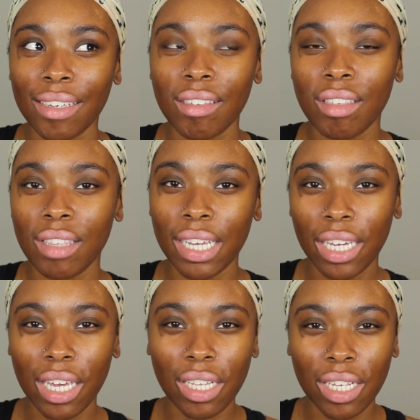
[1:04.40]

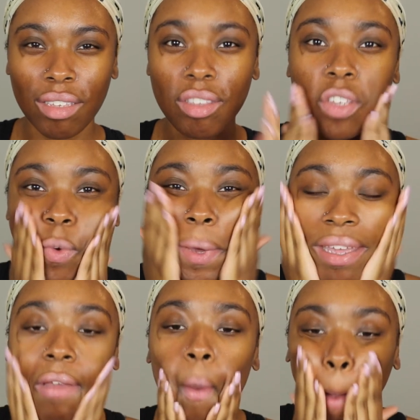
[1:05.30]
stickiness to
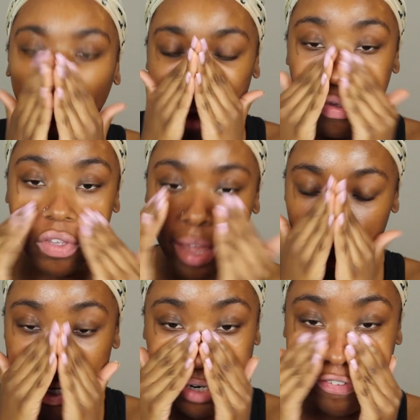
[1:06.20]
it so
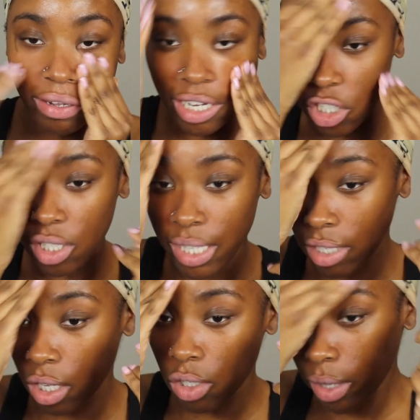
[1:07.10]
that your foundation
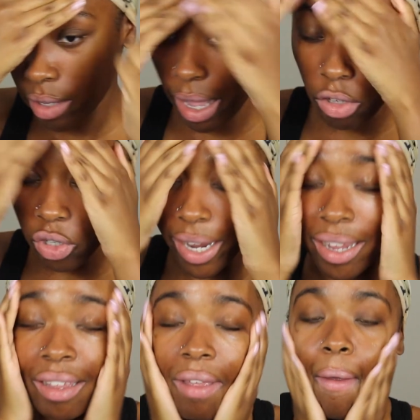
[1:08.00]
stays on. So I was like, I'll try it.